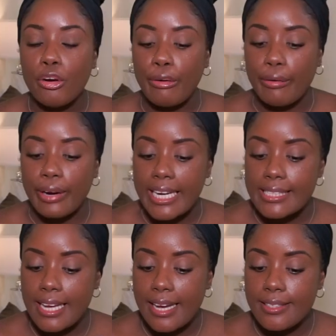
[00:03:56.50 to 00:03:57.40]

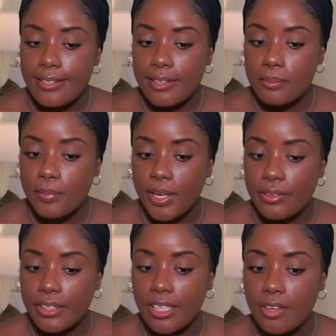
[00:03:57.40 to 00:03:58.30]
Great idea,
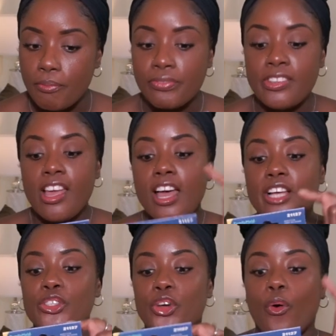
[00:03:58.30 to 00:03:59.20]
Mary.
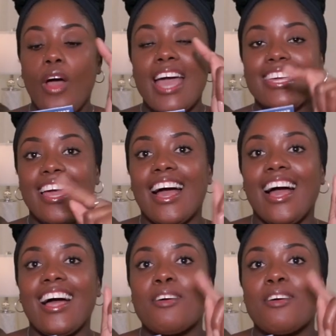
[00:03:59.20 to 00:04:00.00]
So yeah,